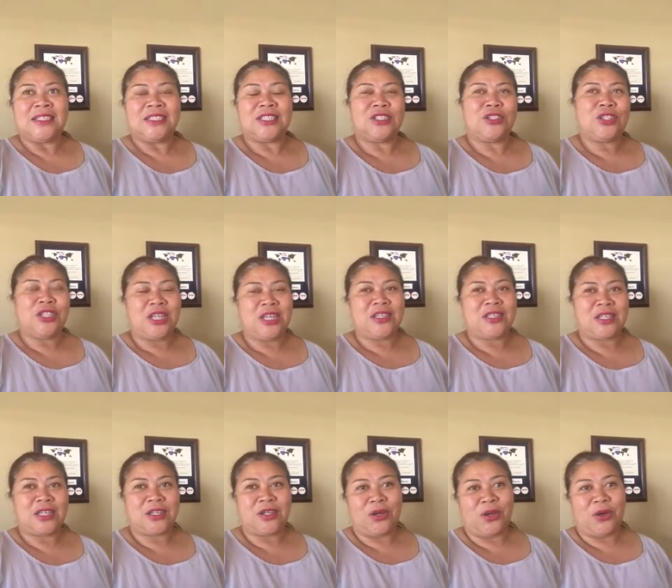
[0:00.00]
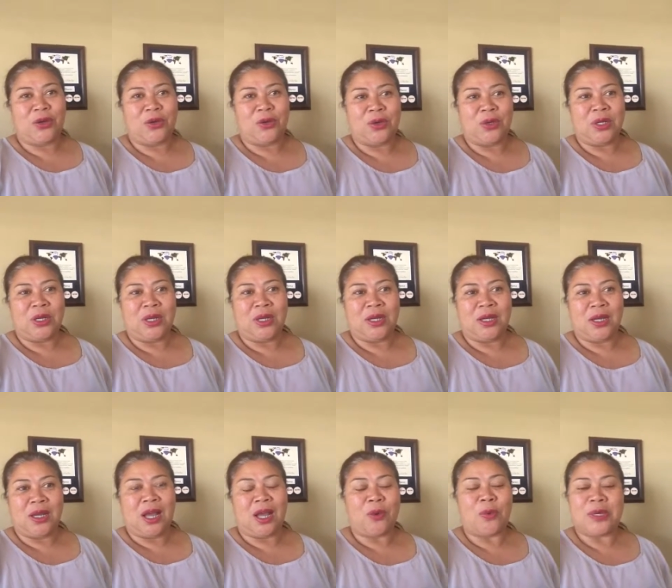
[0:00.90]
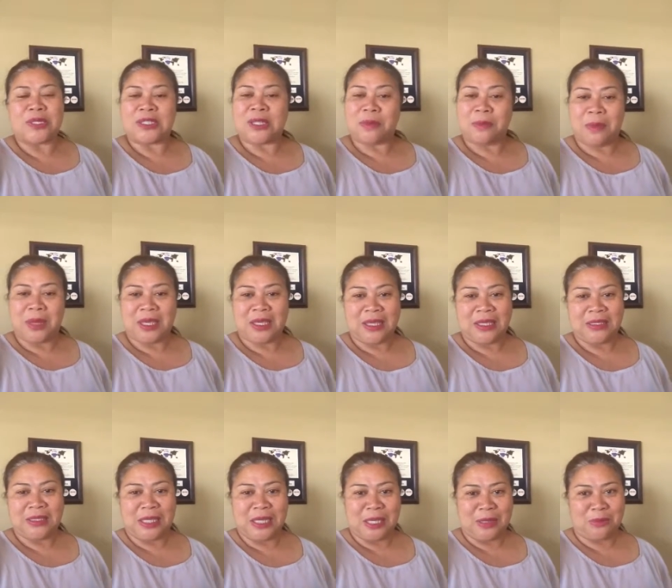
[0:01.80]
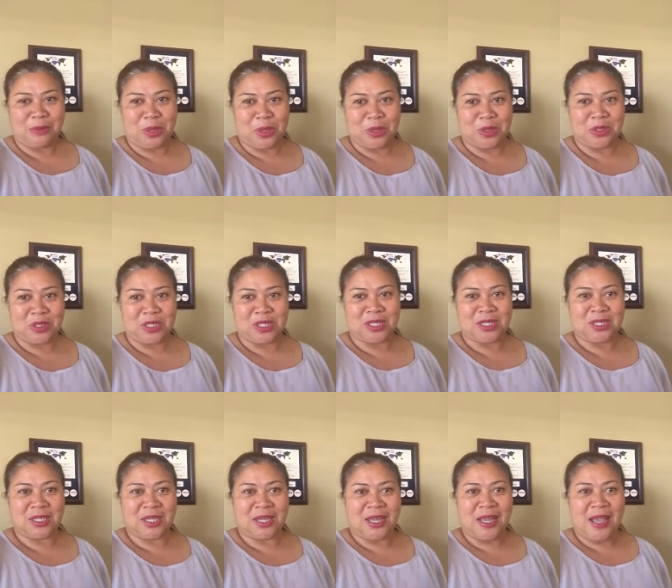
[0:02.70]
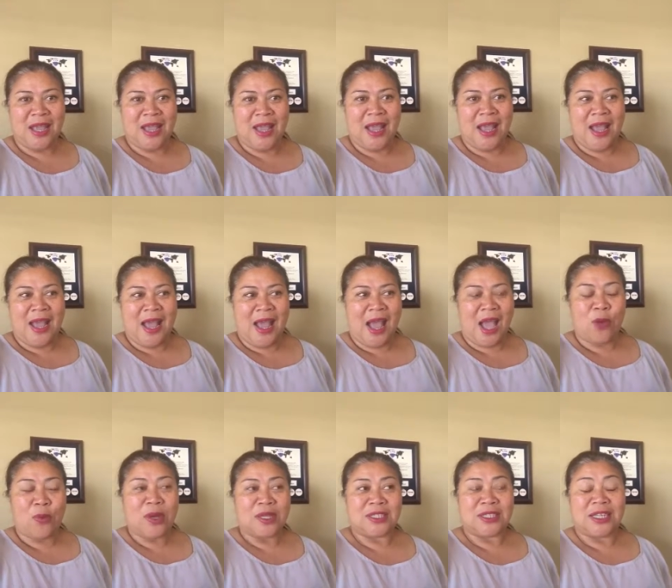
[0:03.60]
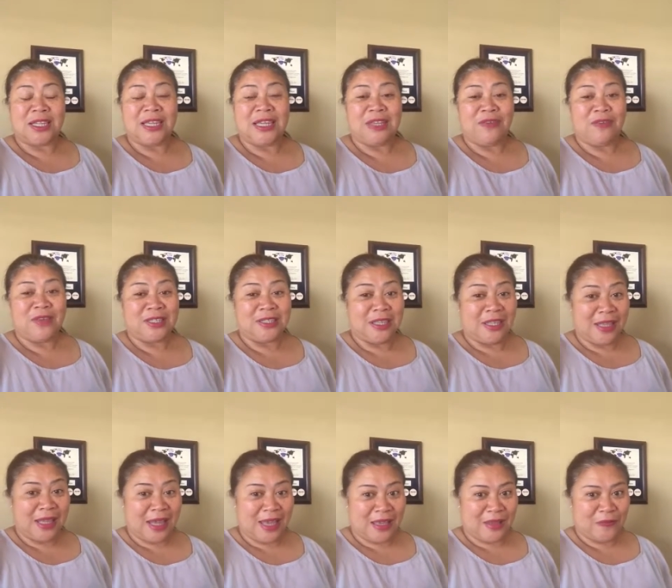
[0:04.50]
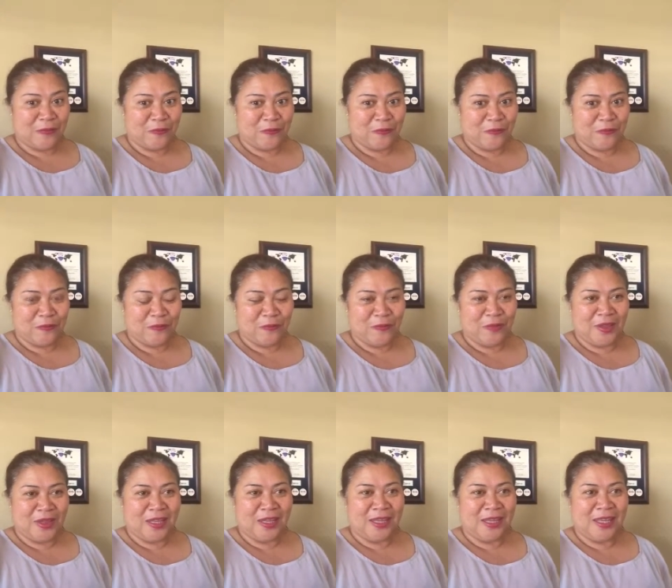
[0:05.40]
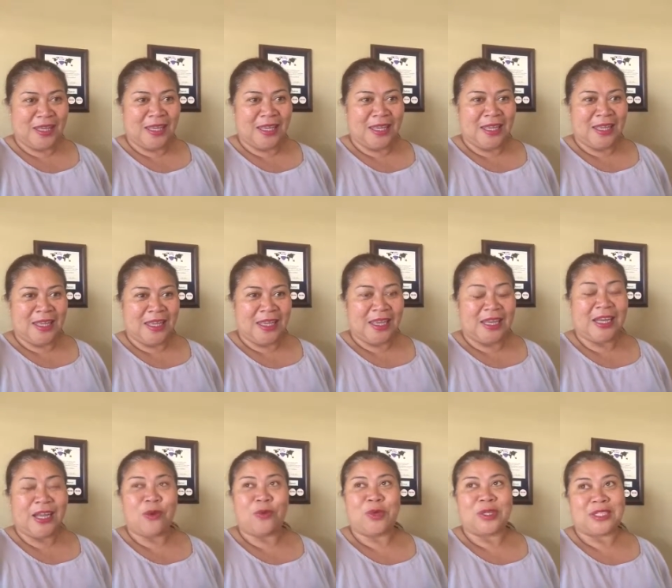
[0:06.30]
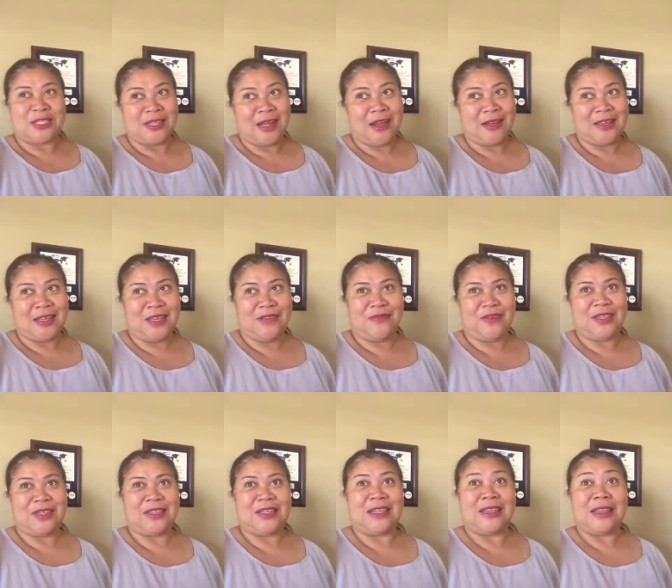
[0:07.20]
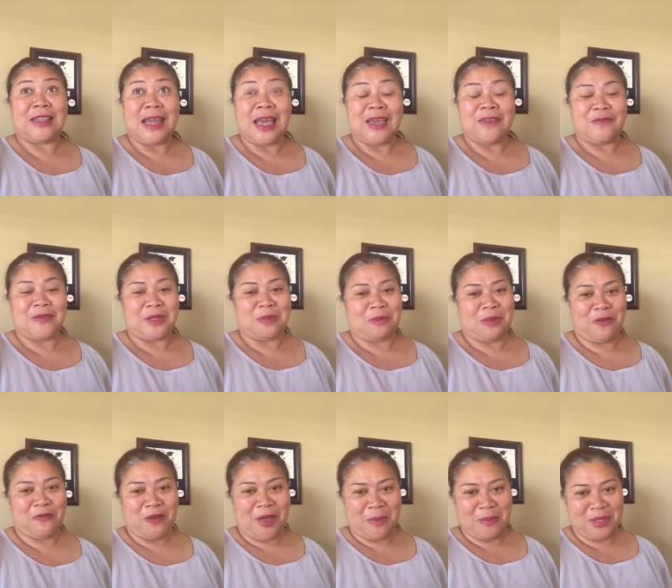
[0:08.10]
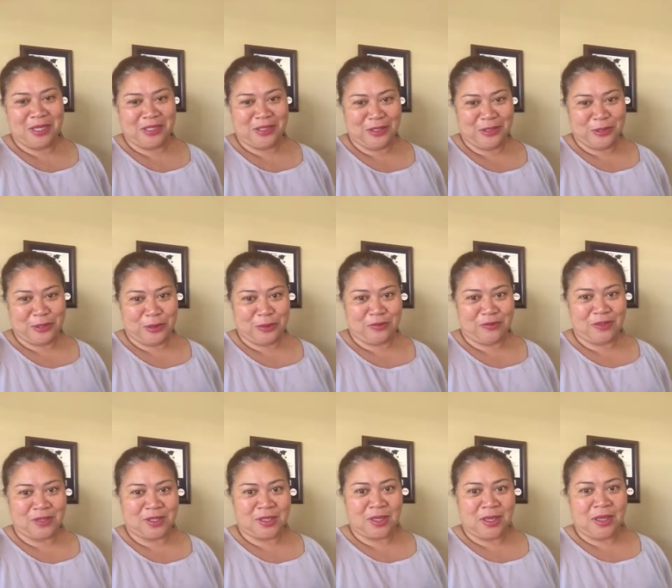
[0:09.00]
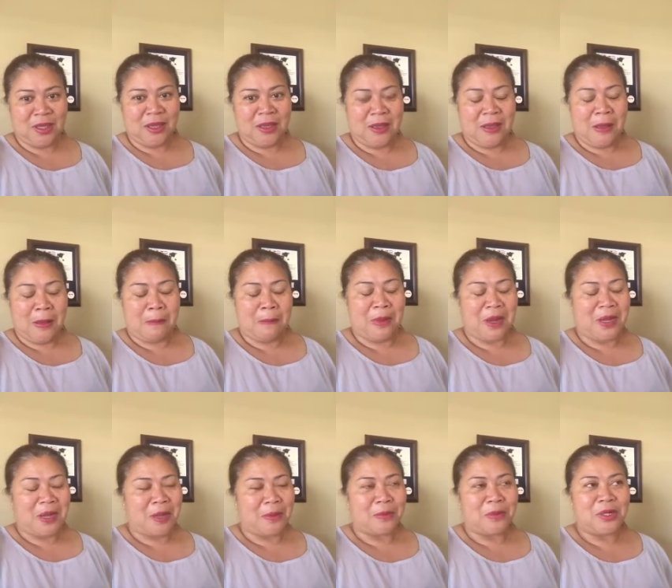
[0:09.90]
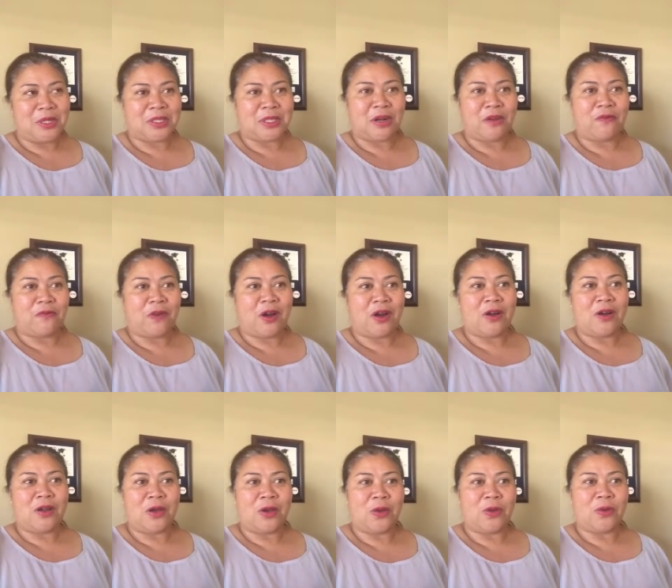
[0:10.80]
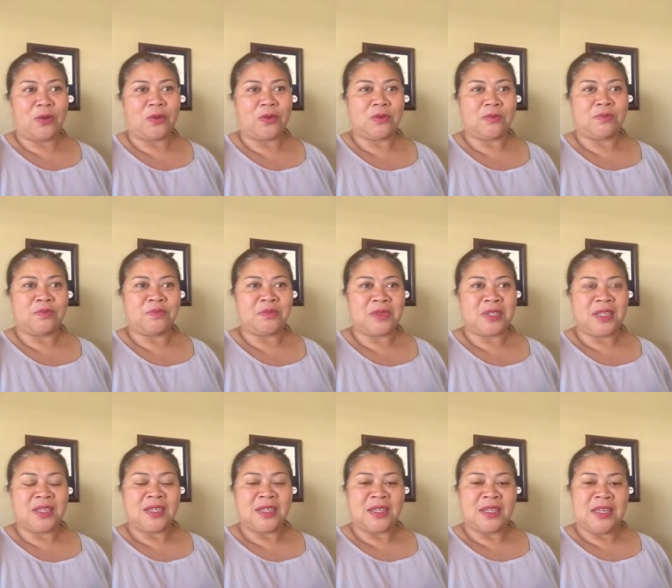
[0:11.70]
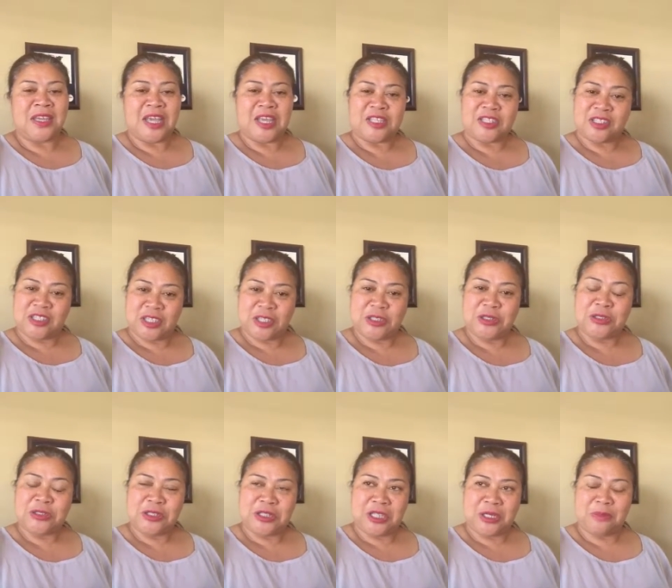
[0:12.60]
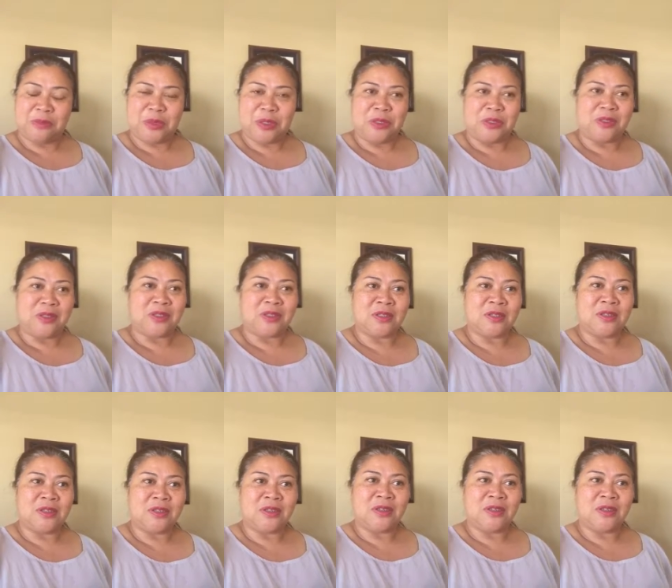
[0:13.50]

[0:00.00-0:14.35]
Two years ago, I wasn't making the numbers. I wasn't living the life. And I was not giving the life that my family deserves. My numbers are far low. It's still good numbers.